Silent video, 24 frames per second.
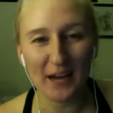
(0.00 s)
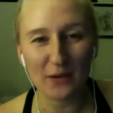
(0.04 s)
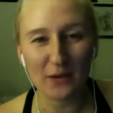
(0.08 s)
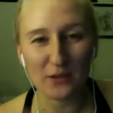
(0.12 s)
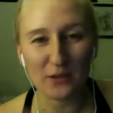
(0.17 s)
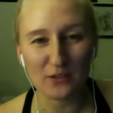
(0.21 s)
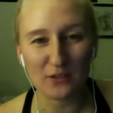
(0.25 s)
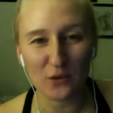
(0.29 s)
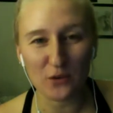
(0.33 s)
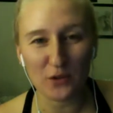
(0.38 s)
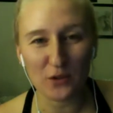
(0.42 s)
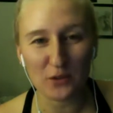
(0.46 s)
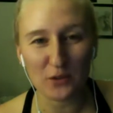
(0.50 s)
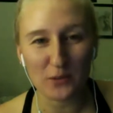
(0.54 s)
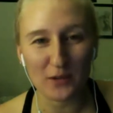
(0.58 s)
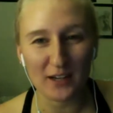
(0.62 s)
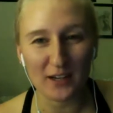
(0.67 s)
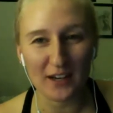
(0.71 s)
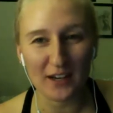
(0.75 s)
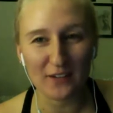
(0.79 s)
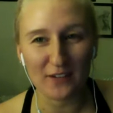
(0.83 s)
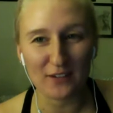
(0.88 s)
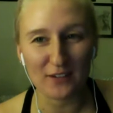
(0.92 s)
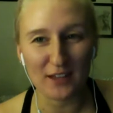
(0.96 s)
now with the fourth
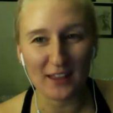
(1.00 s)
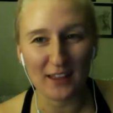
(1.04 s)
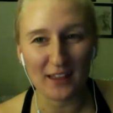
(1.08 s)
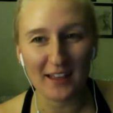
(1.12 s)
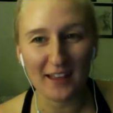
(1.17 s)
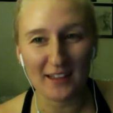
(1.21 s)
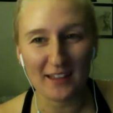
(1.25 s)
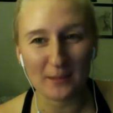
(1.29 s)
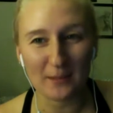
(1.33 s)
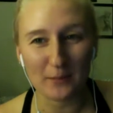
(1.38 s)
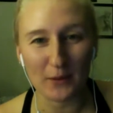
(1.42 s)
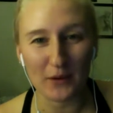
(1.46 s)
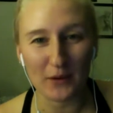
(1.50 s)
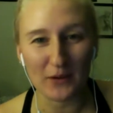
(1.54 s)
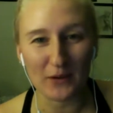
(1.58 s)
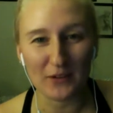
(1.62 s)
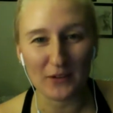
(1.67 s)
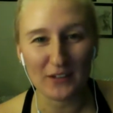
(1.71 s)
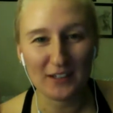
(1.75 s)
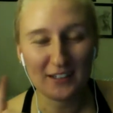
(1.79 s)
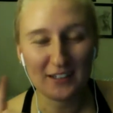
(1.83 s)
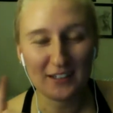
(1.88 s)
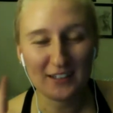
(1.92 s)
one, I really like the boat.